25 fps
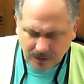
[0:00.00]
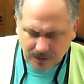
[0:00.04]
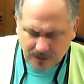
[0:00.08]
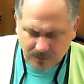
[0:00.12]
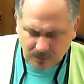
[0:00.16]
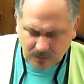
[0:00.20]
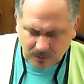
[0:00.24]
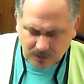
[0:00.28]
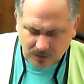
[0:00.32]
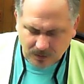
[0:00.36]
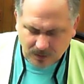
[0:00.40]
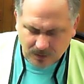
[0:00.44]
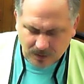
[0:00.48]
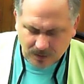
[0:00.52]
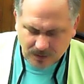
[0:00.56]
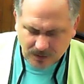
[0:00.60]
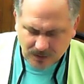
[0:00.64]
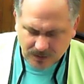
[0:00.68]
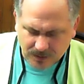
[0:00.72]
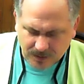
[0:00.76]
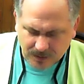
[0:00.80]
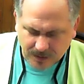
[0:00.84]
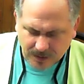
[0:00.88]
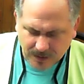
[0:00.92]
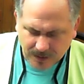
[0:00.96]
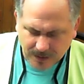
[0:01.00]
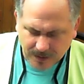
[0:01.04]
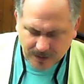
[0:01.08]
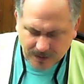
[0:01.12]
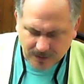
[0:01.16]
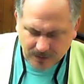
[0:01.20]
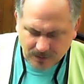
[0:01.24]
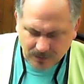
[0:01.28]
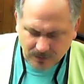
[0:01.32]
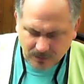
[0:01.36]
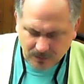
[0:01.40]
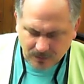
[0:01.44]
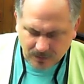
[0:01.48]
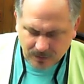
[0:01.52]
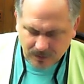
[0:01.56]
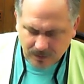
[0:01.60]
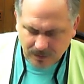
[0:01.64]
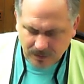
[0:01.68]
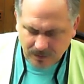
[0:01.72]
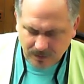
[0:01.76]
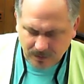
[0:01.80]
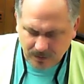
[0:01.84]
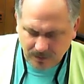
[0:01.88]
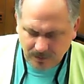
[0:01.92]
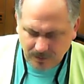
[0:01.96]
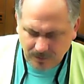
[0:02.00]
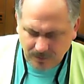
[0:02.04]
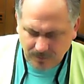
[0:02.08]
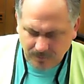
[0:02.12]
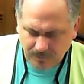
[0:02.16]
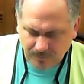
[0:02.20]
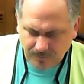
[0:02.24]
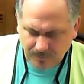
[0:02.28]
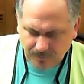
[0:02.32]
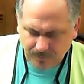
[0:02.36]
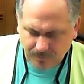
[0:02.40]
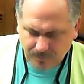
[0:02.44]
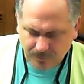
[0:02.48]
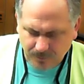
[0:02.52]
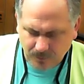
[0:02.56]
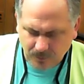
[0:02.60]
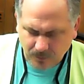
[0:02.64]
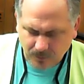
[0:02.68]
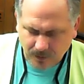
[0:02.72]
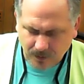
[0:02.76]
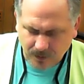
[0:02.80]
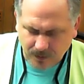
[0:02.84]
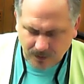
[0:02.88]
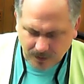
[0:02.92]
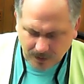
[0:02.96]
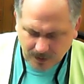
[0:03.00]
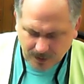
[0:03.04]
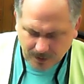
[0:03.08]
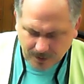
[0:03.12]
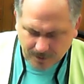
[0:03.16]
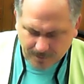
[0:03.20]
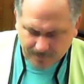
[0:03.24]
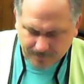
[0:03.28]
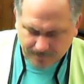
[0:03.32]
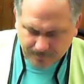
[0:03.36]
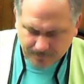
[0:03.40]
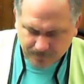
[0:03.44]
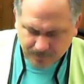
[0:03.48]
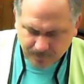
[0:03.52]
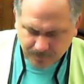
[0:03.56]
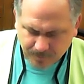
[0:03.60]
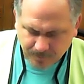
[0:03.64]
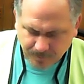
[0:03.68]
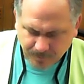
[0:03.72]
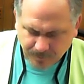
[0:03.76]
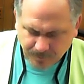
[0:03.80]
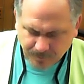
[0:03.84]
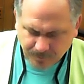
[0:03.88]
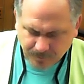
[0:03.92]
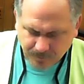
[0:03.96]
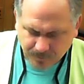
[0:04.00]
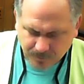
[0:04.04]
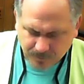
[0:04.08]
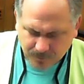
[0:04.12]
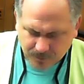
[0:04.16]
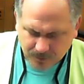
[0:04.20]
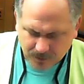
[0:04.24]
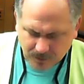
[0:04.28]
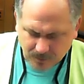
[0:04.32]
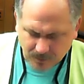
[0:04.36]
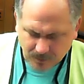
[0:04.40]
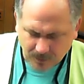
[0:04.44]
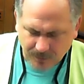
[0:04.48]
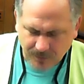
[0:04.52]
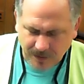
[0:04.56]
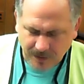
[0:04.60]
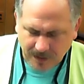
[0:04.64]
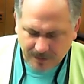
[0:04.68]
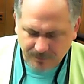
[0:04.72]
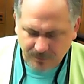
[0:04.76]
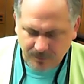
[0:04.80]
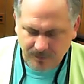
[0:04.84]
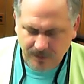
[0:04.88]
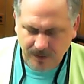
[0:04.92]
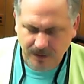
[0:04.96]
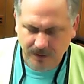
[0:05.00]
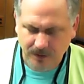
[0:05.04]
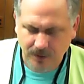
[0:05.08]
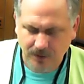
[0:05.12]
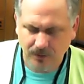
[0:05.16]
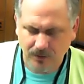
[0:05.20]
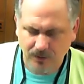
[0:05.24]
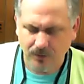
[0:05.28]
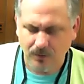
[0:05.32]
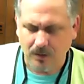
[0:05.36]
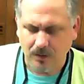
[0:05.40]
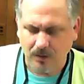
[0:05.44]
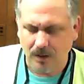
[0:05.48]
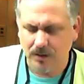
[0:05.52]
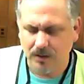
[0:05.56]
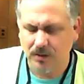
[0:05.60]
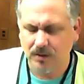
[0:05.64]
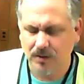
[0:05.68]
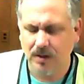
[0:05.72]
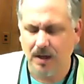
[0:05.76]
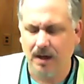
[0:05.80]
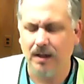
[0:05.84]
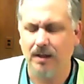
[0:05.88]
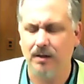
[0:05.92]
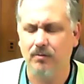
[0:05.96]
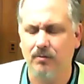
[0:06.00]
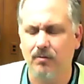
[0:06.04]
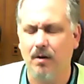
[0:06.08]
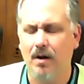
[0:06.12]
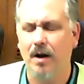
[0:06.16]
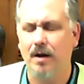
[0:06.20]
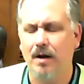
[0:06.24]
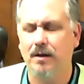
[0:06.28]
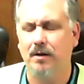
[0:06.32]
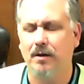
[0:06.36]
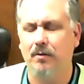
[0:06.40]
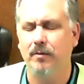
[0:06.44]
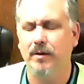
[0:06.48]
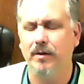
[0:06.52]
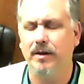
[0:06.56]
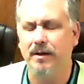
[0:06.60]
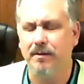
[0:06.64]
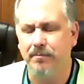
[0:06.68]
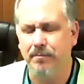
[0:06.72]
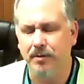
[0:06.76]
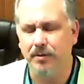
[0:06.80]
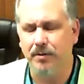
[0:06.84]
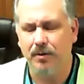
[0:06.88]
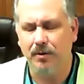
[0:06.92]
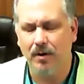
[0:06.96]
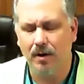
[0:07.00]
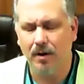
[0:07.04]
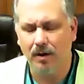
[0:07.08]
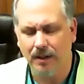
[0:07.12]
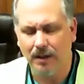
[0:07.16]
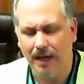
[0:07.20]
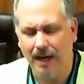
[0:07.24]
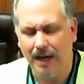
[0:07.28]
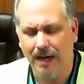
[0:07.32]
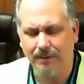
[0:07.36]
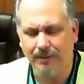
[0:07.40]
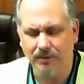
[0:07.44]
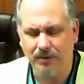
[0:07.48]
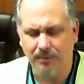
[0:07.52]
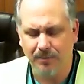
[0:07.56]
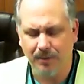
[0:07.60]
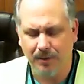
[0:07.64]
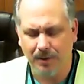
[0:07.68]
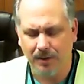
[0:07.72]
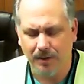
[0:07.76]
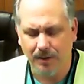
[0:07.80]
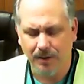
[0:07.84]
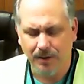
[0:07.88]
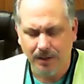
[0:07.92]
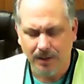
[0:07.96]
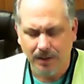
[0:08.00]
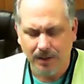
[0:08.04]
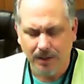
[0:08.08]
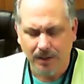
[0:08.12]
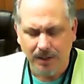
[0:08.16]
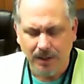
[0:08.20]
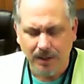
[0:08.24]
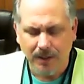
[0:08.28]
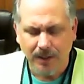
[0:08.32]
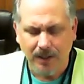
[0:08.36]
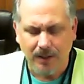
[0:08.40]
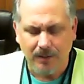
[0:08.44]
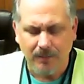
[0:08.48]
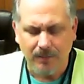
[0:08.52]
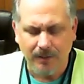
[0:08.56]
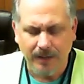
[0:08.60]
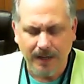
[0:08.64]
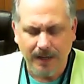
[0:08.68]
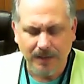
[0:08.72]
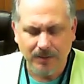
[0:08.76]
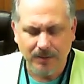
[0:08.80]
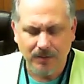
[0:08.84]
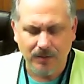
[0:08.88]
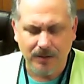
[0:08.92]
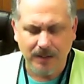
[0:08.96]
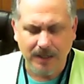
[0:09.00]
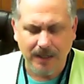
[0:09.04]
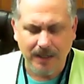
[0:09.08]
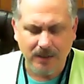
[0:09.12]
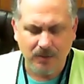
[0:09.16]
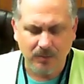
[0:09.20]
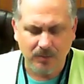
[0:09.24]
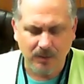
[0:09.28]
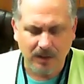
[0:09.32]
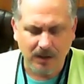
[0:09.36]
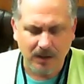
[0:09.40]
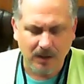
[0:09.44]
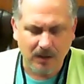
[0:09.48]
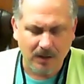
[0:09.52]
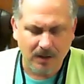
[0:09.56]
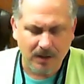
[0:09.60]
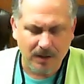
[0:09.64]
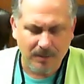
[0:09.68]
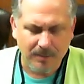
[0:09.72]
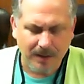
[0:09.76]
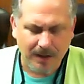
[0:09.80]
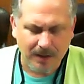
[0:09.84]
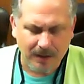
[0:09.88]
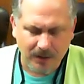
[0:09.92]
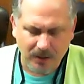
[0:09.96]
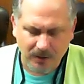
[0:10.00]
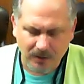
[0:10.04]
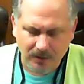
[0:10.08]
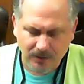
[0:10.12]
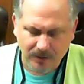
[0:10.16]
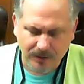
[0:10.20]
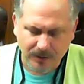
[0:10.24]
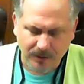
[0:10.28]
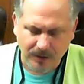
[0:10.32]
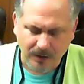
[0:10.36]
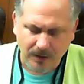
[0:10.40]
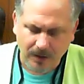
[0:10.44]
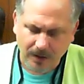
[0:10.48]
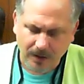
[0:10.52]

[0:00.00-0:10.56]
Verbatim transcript: as we're learning today, Lord, we're, um, we're thankful that you are a solid rock that we can build our lives upon. And we ask today as we learn about you in the